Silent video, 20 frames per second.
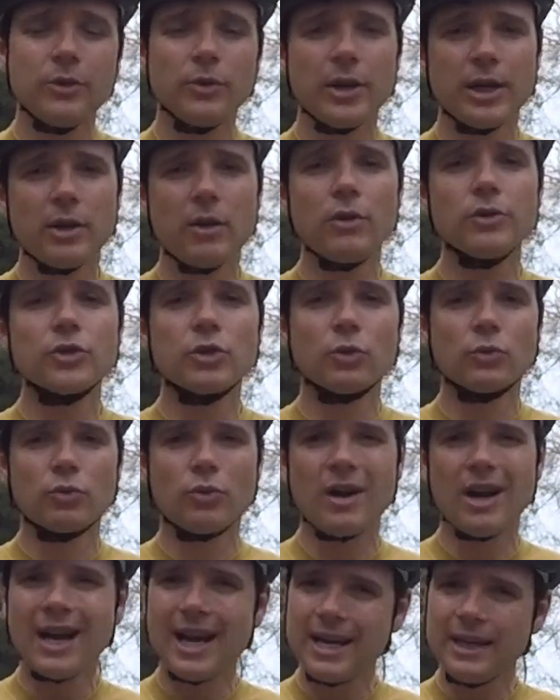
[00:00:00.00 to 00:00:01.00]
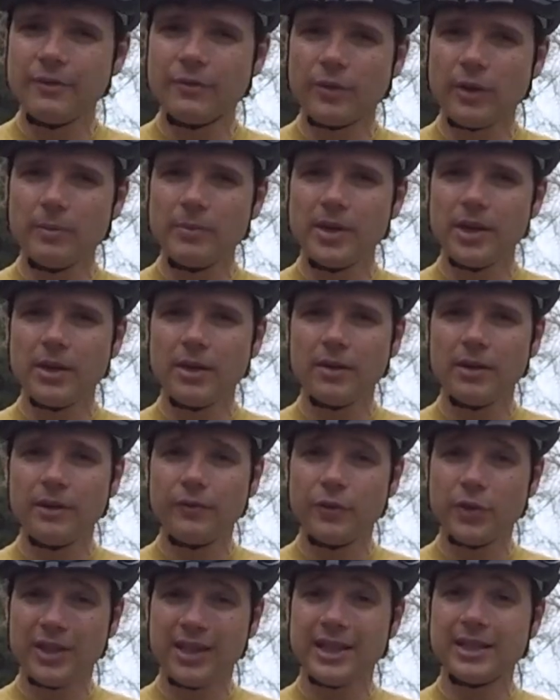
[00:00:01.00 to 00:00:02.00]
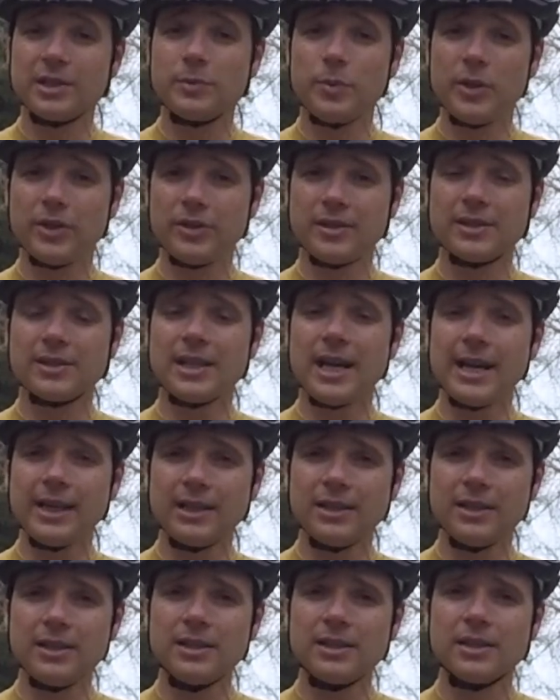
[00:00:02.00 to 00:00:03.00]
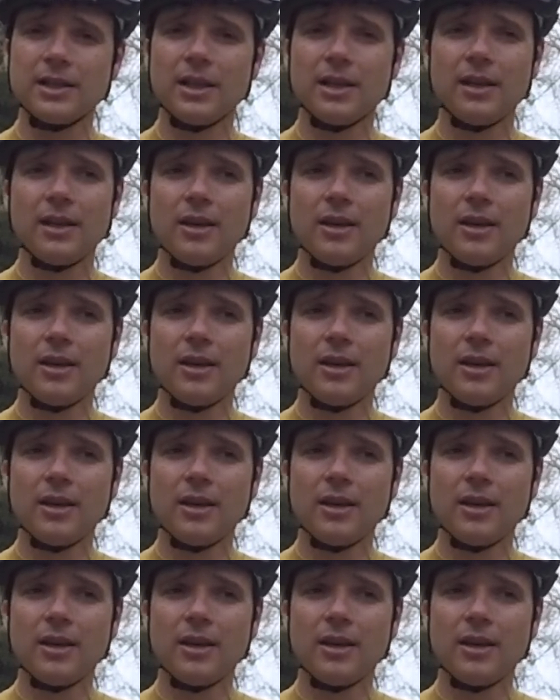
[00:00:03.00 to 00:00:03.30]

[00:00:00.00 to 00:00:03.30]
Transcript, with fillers: you can also ride from there if you're an experienced cyclist,